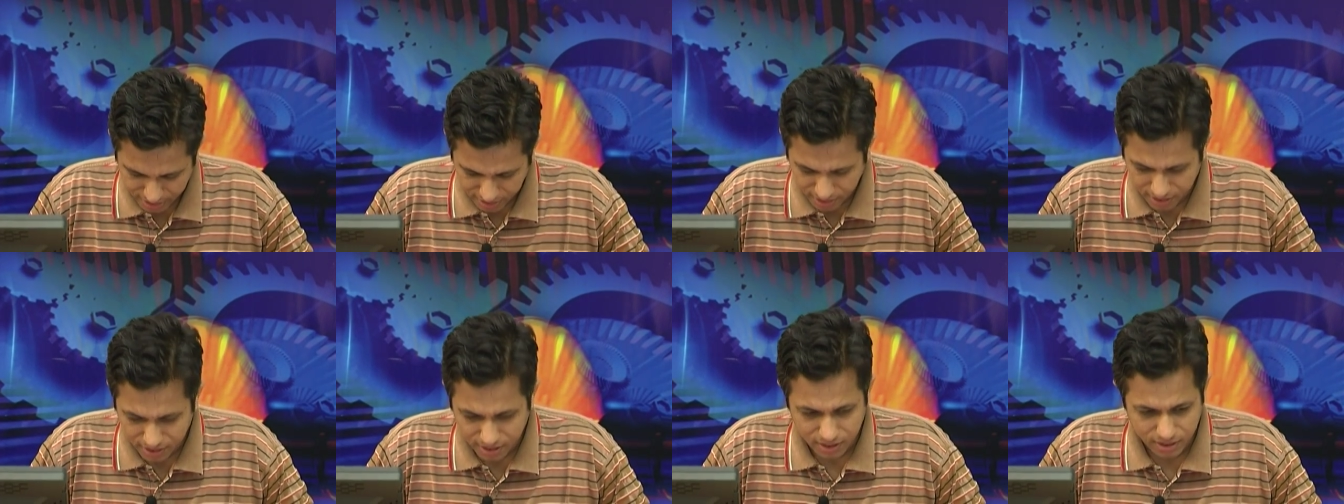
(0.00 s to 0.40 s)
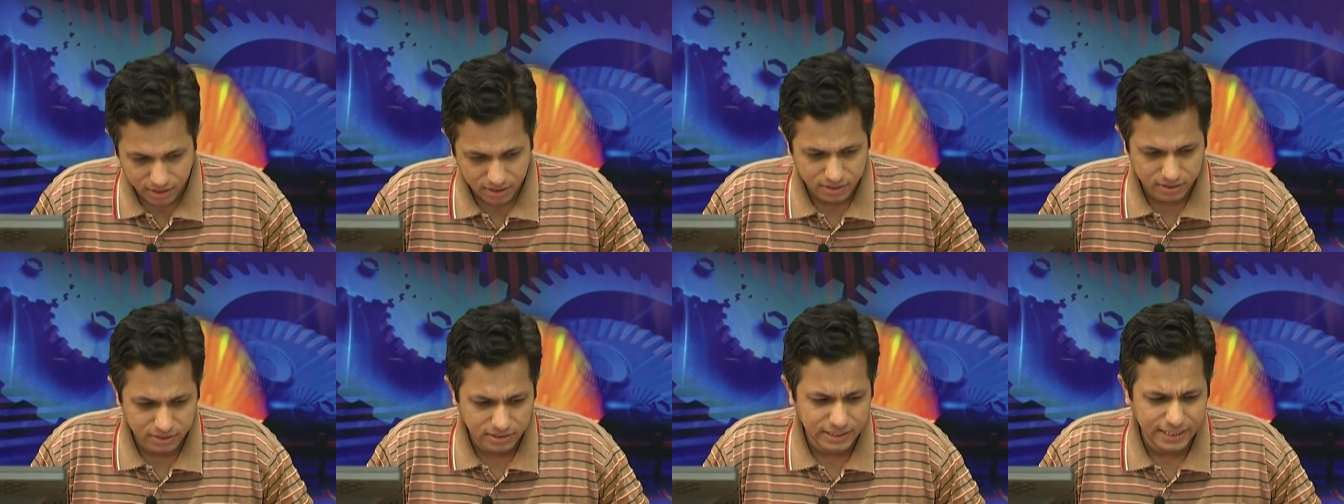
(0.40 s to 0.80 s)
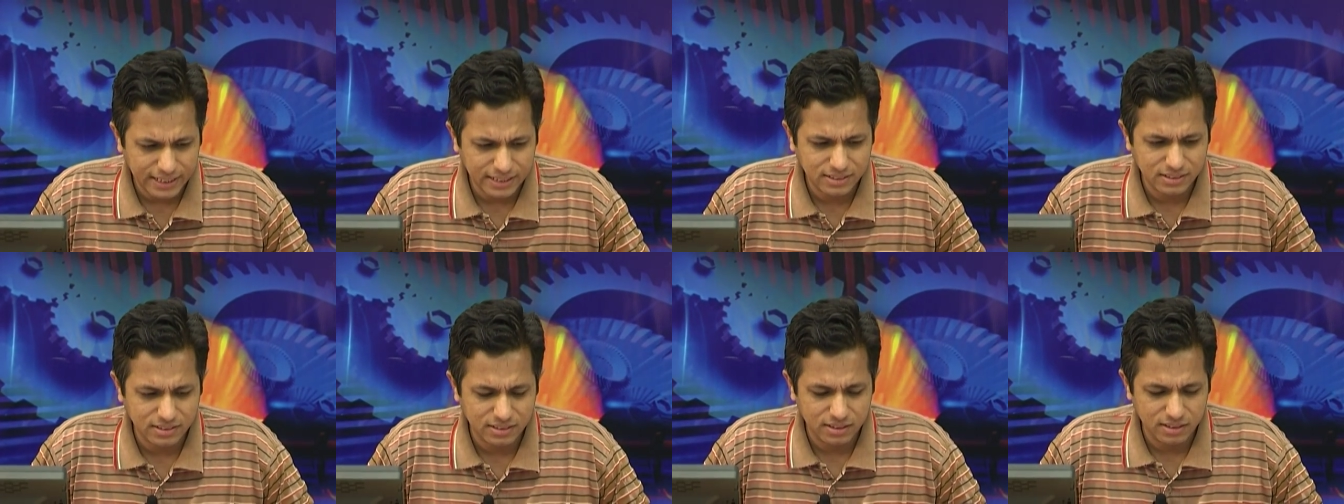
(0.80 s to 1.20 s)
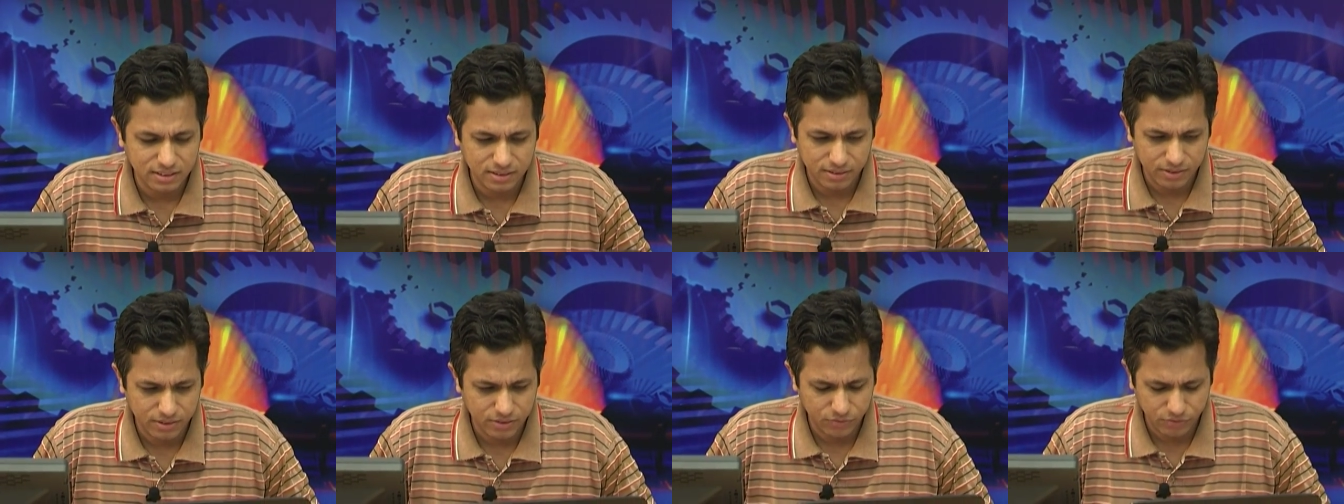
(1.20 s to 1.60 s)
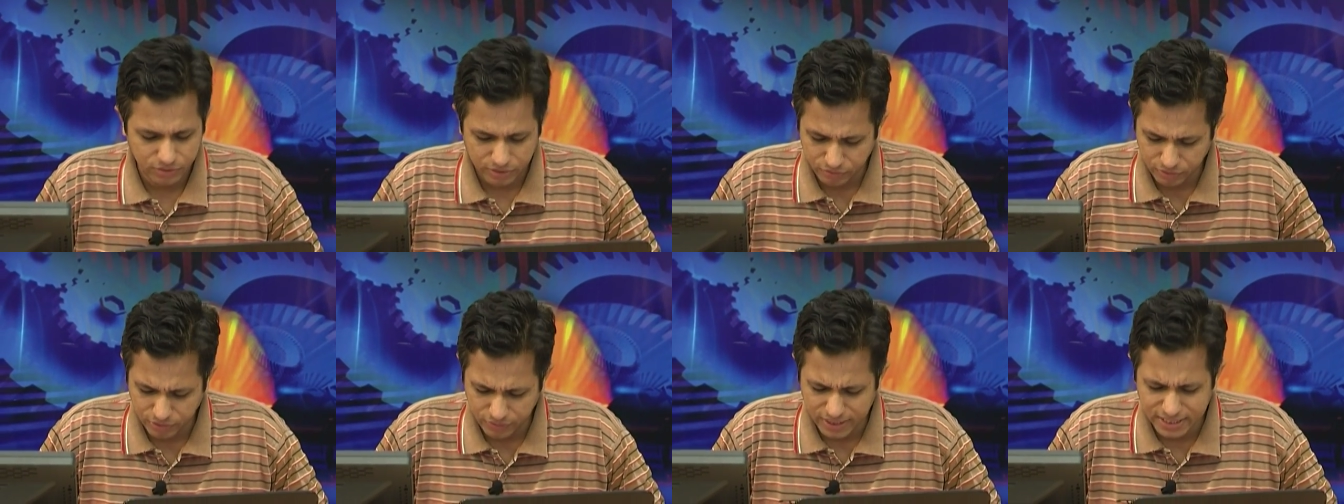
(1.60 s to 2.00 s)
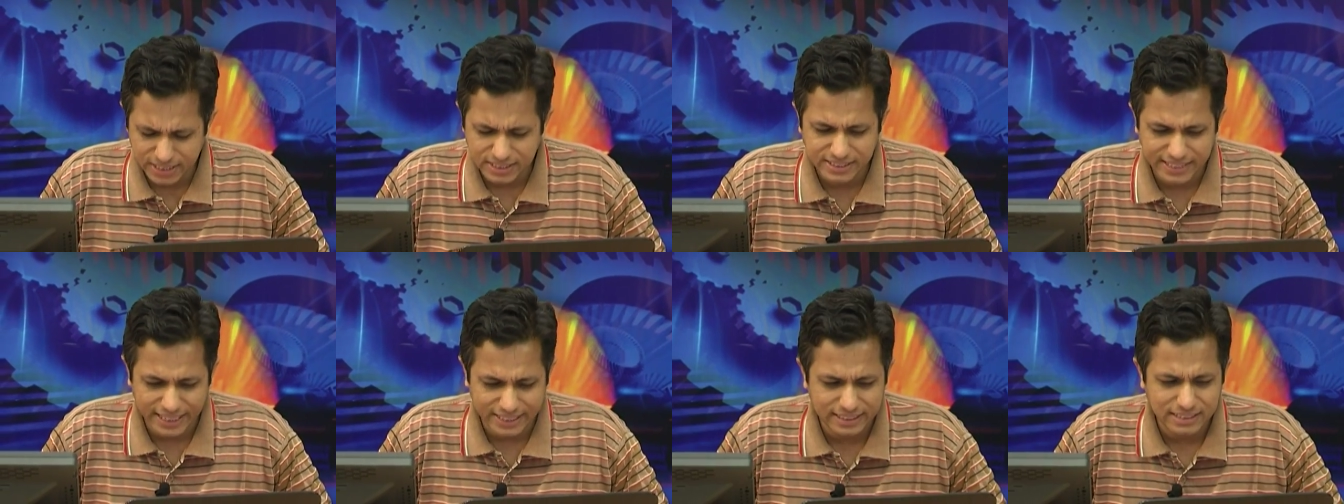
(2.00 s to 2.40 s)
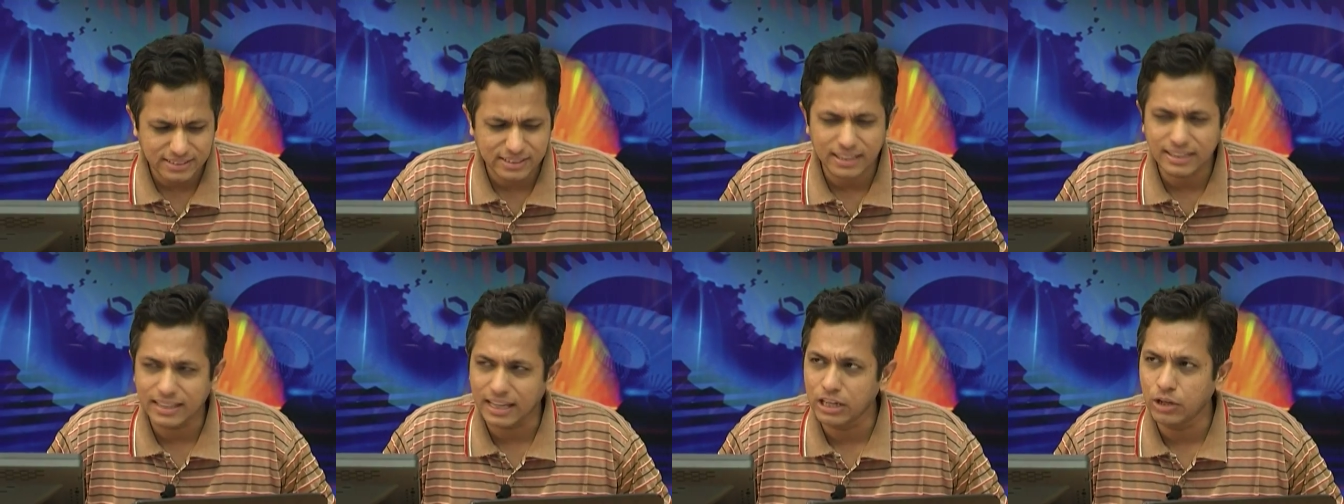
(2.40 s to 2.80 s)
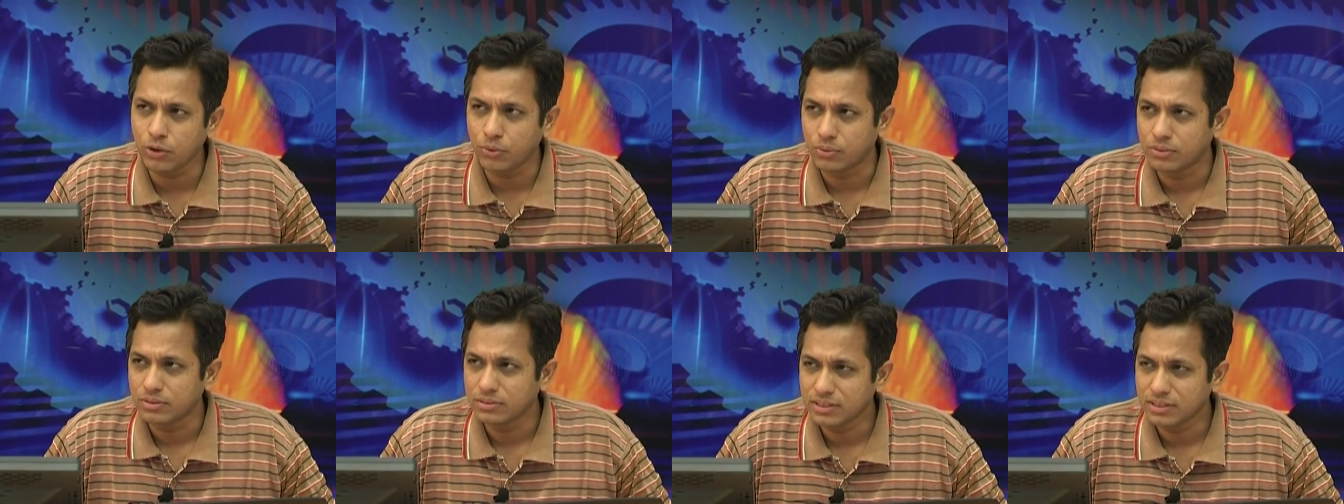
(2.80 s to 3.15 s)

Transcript: uh, see we will just check this and tell you